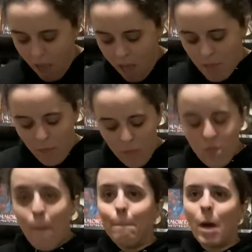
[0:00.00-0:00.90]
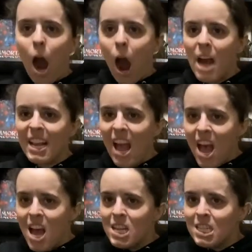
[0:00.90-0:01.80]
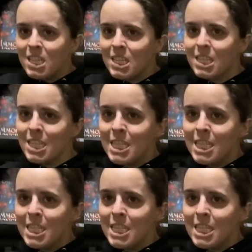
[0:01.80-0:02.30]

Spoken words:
And then the pockets.